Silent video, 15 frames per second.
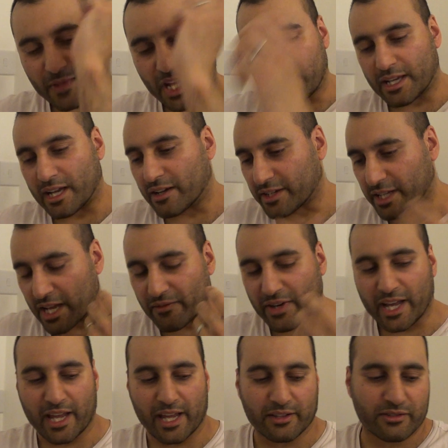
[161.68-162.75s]
Yeah, and you get
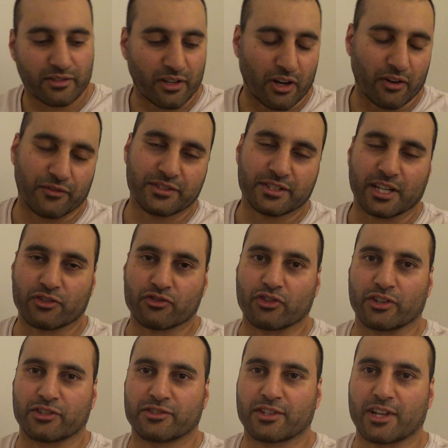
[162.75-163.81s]
that hit of
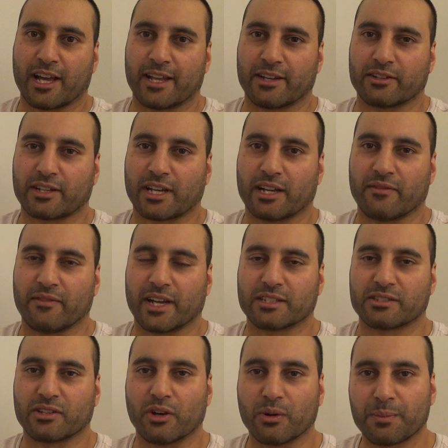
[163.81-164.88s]
citrus and kind of that
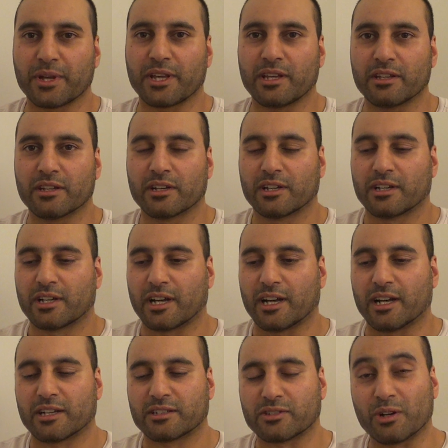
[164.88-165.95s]
soapy
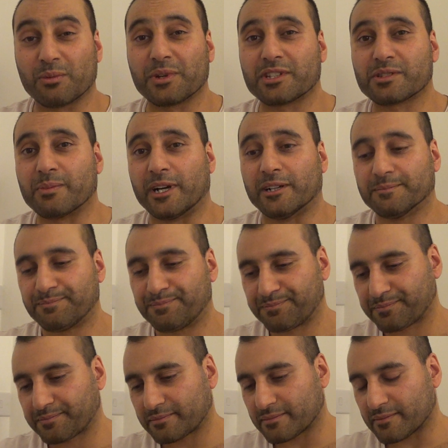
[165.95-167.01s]
smell.
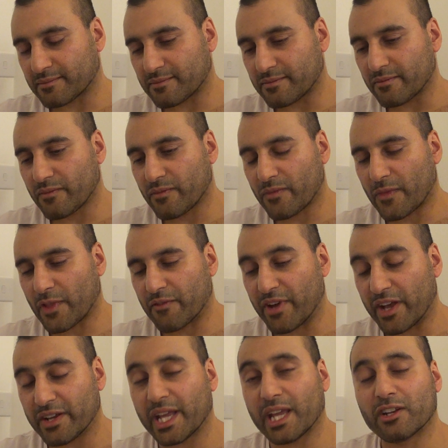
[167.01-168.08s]

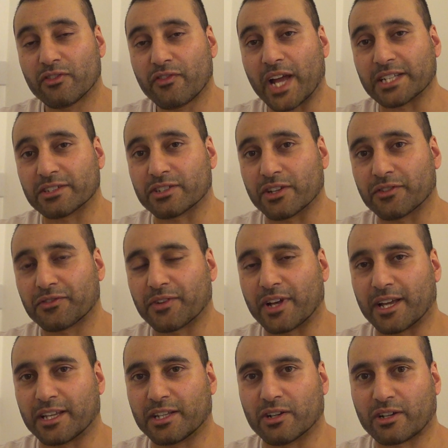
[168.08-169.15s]
Very inoffensive.
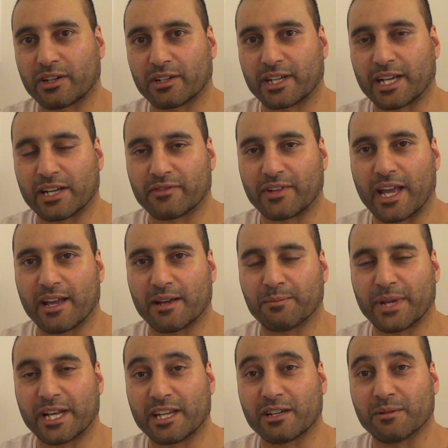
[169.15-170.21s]
You're not going to kind of get
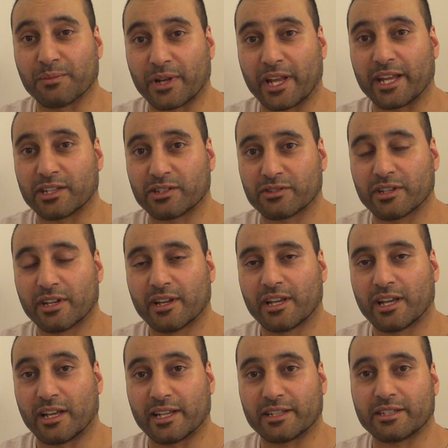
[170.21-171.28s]
many complaints
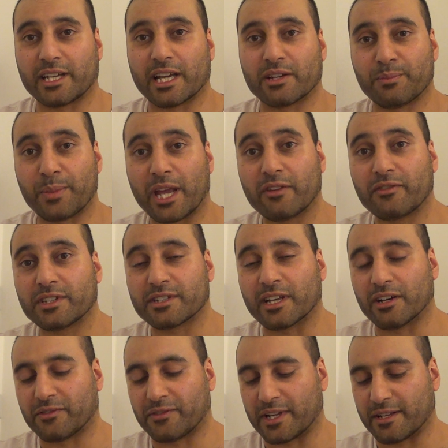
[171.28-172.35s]
unless you kind of bathe
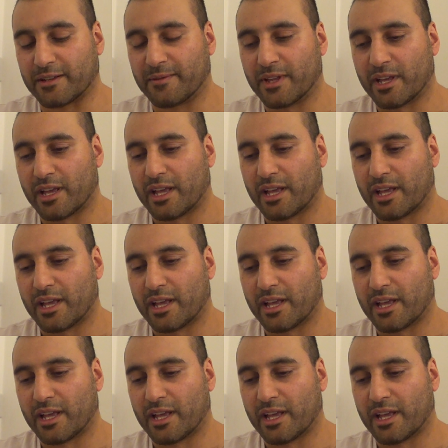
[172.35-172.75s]
yourself in it.